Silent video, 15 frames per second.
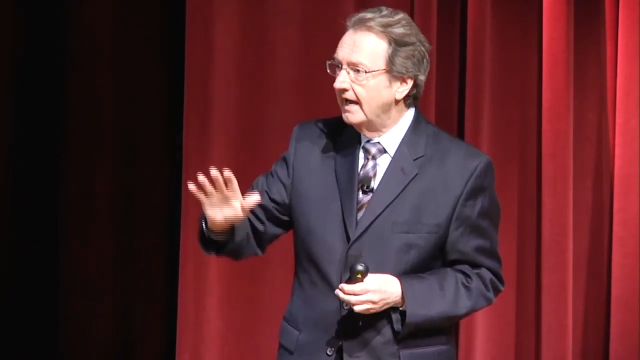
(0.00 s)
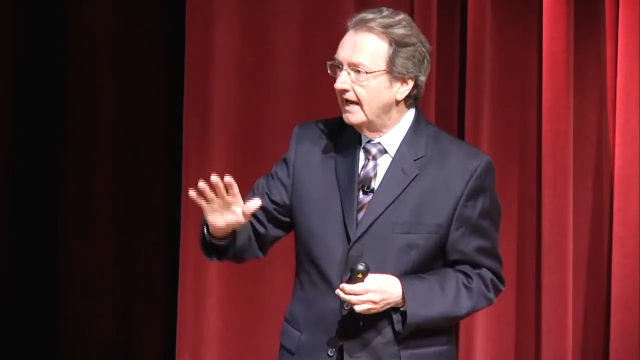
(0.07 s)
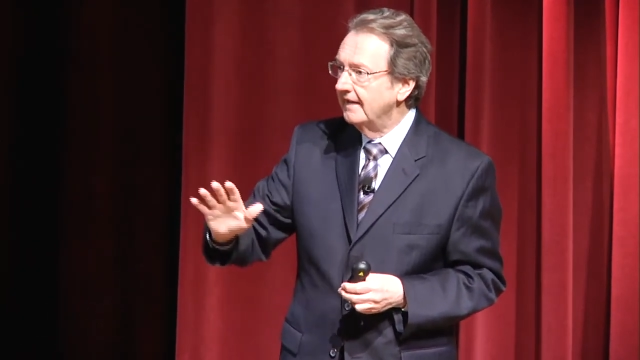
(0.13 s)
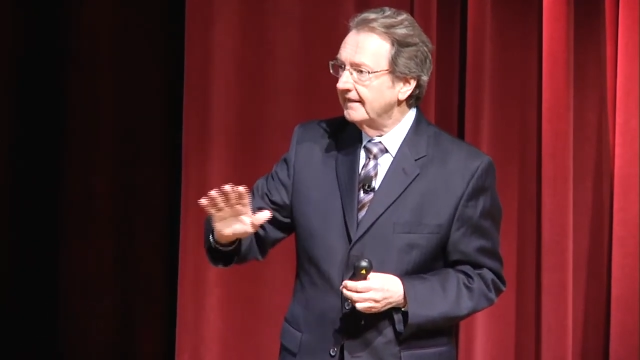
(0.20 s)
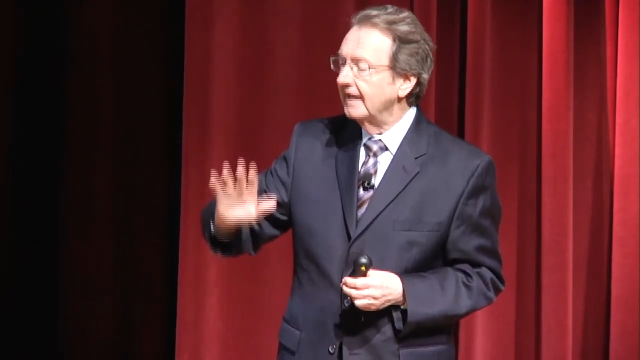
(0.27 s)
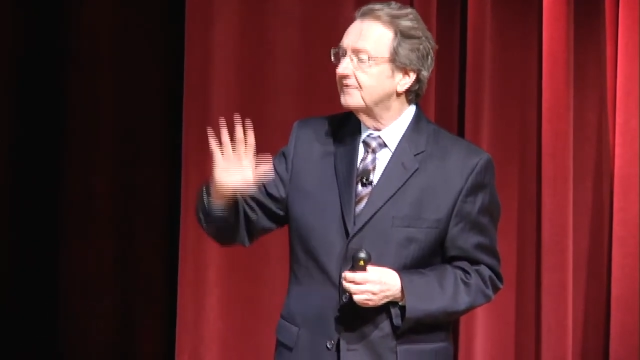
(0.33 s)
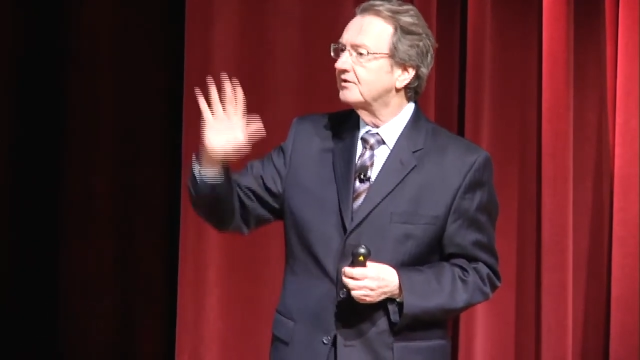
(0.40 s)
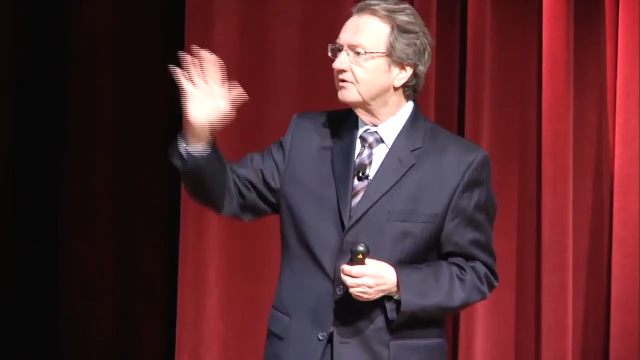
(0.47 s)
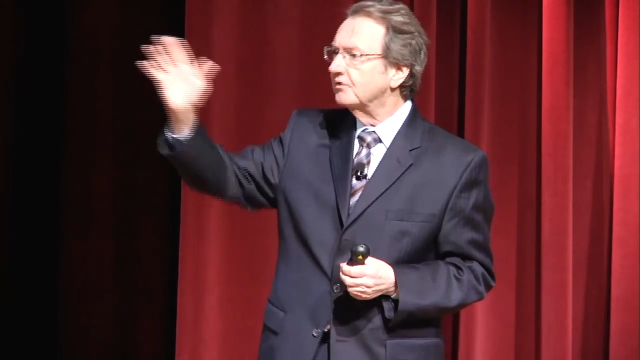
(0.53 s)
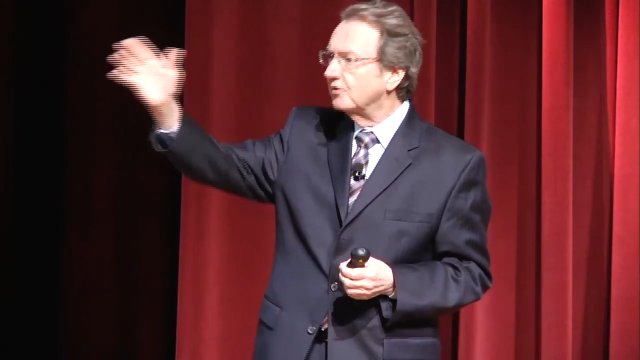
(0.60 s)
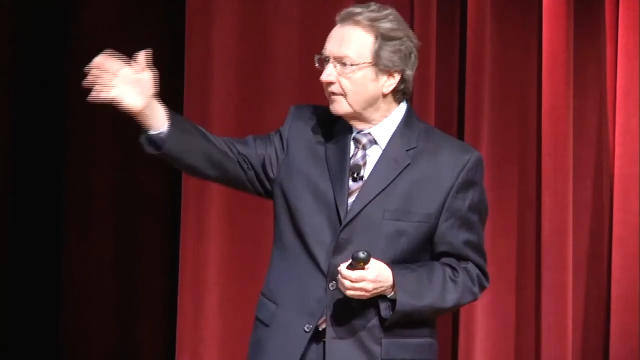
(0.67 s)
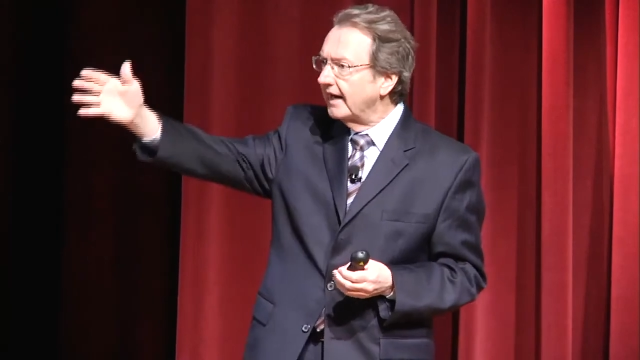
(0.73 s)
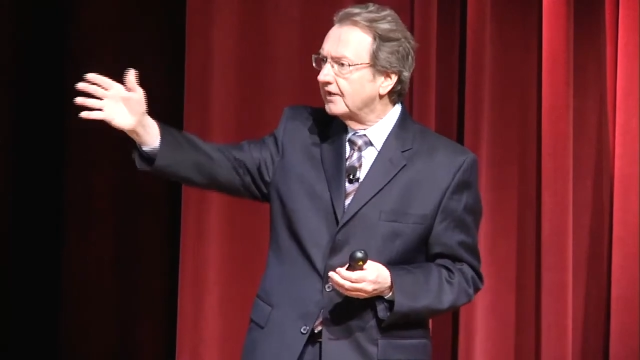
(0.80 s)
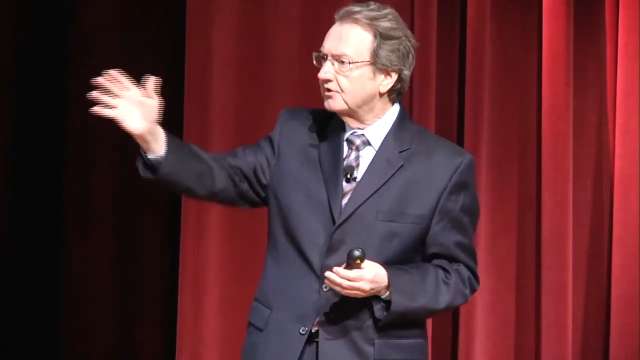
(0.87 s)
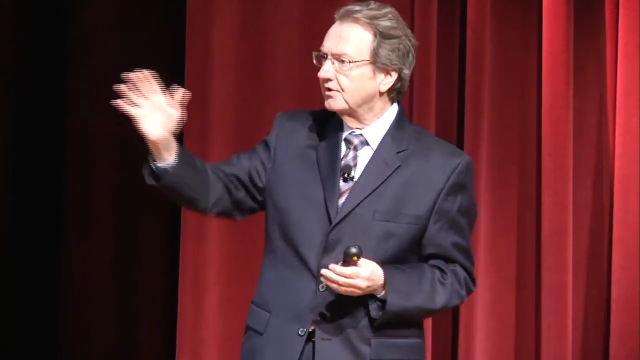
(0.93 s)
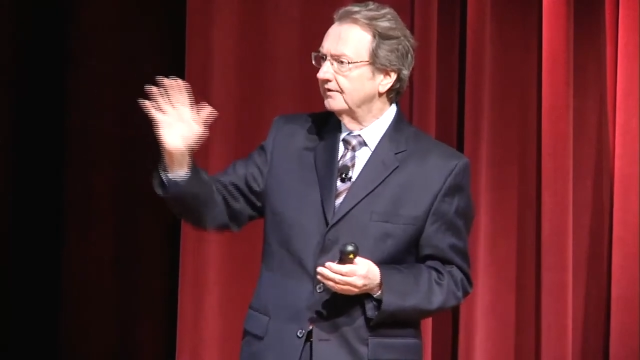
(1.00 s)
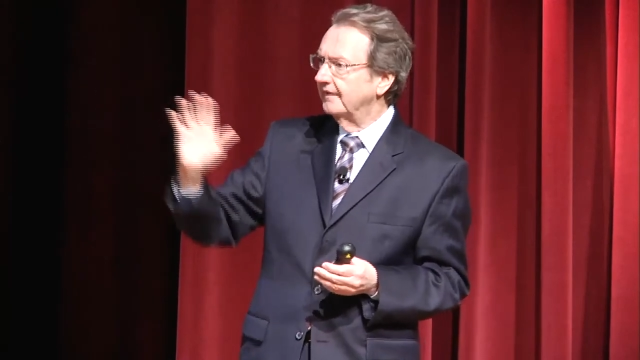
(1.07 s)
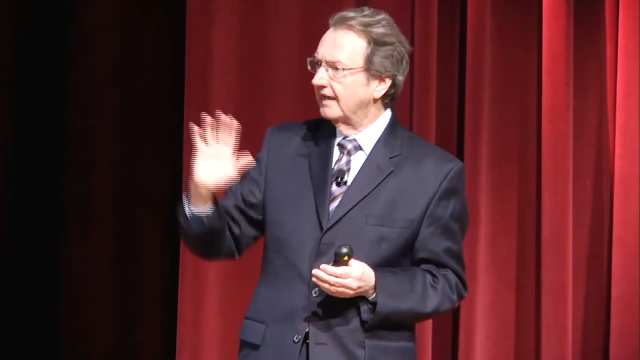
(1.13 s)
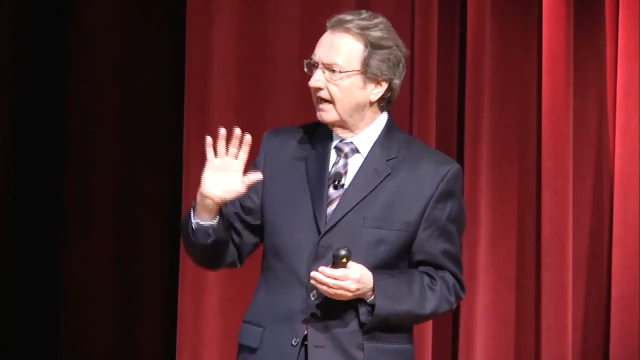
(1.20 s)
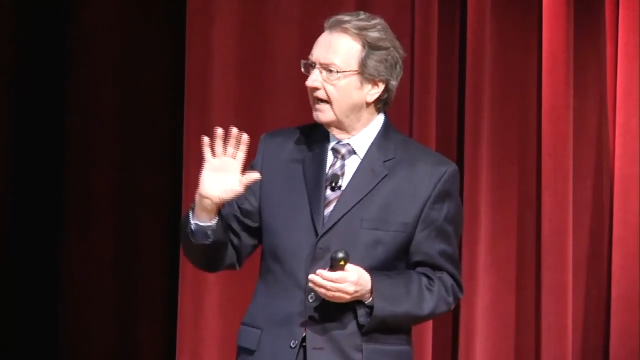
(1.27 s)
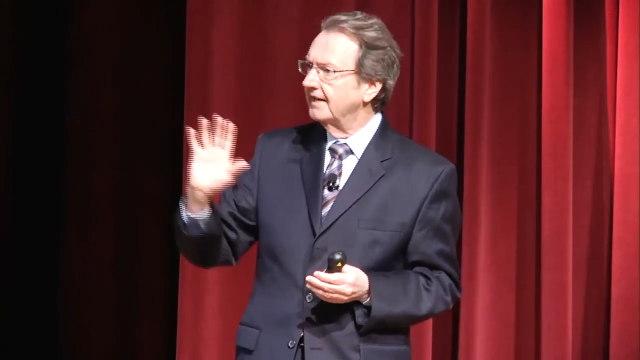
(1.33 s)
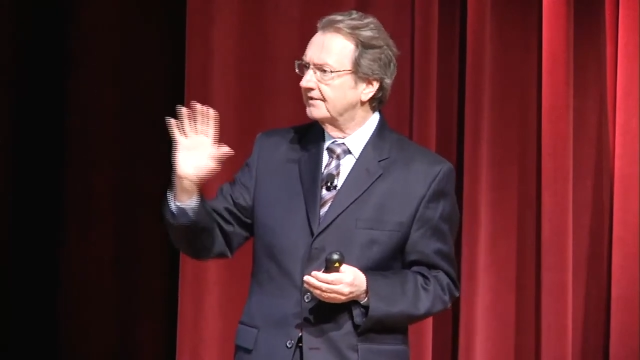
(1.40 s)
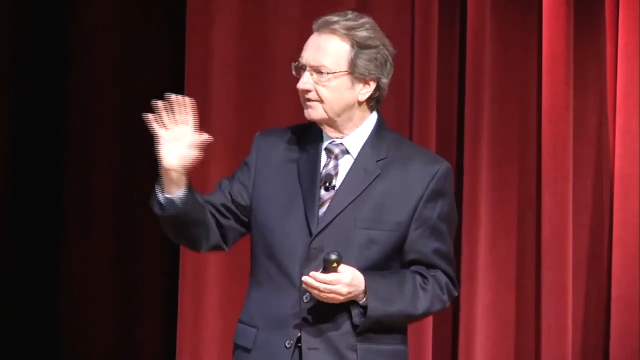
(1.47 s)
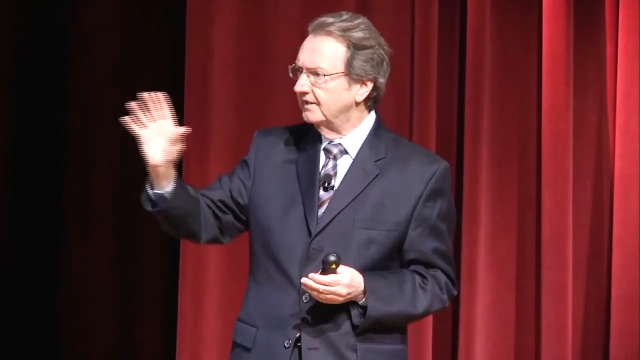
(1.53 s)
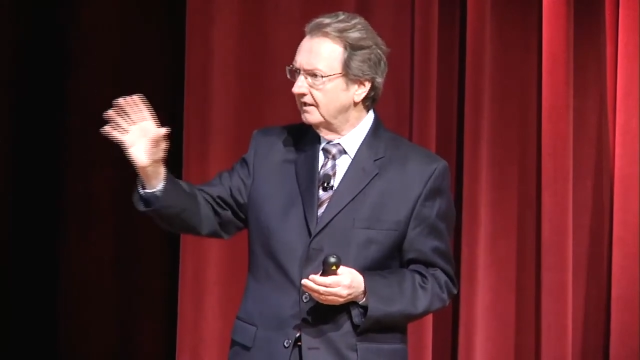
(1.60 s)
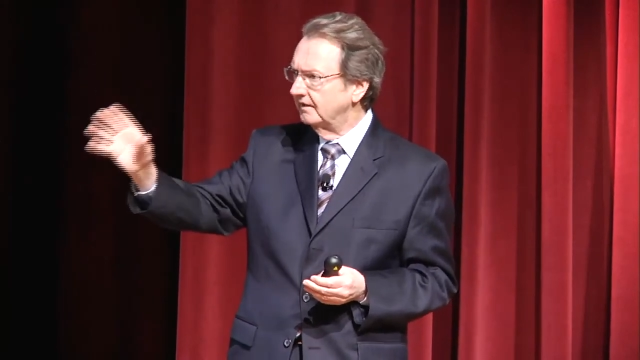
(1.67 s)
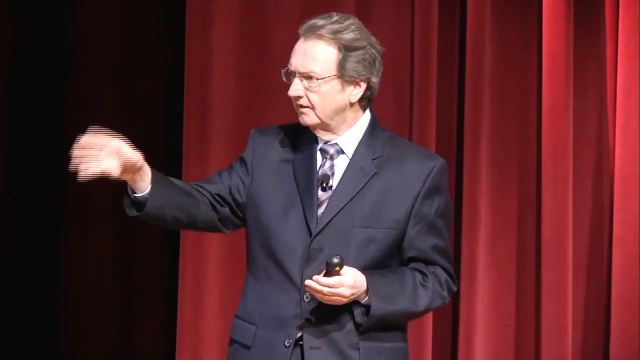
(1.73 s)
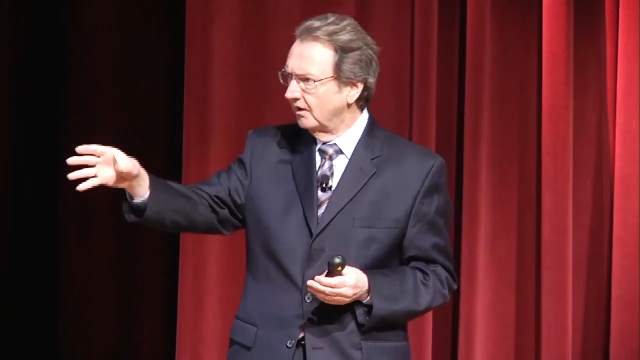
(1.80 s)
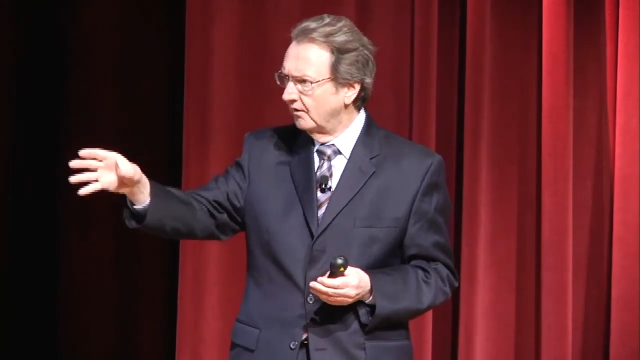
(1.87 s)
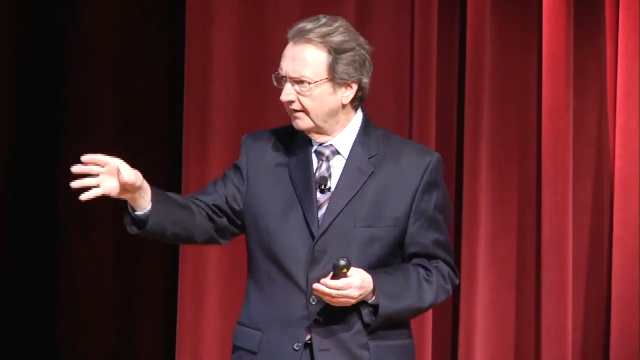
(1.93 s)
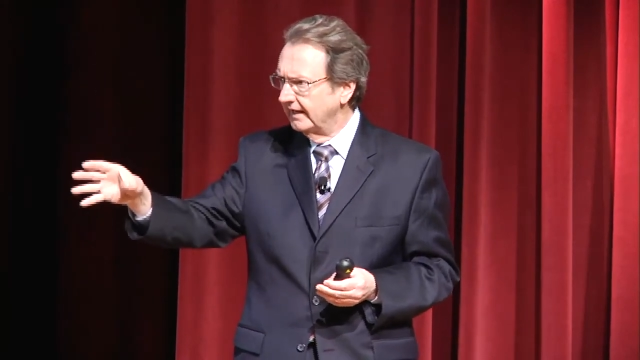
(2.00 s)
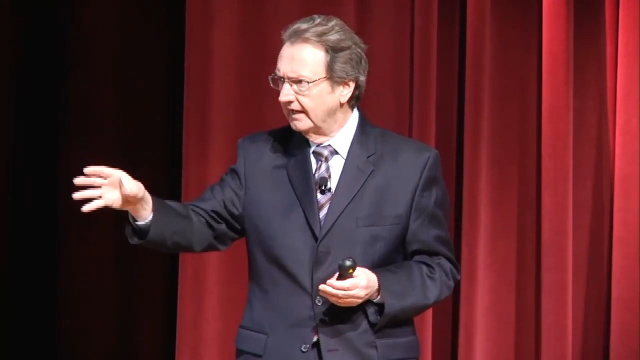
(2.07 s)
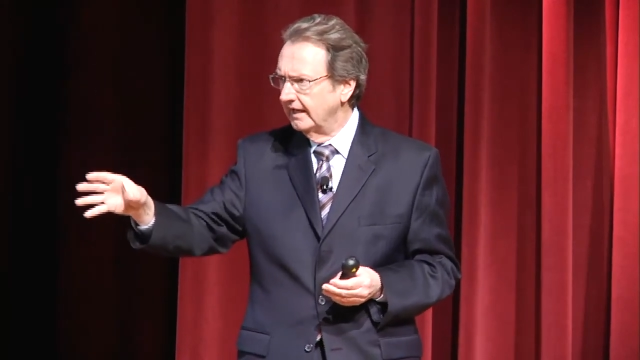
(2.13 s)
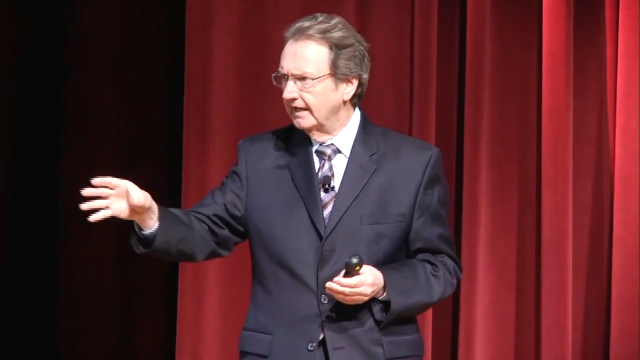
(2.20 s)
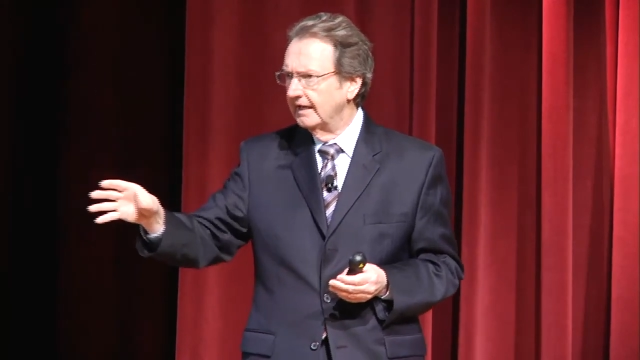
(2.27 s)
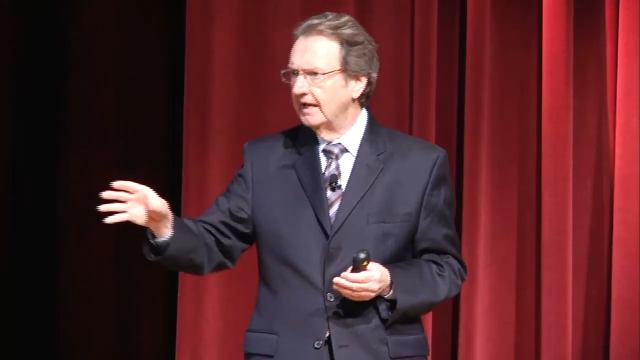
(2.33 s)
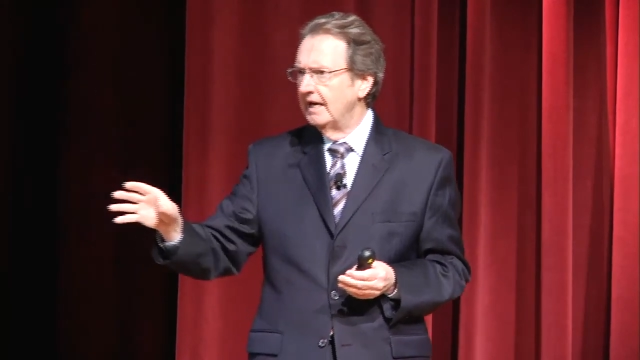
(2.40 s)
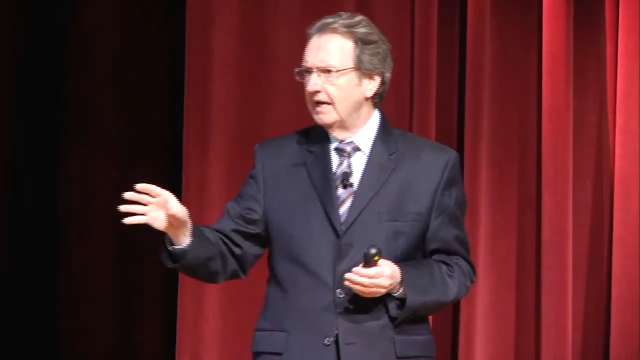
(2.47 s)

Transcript: that's the direction that I see it going in.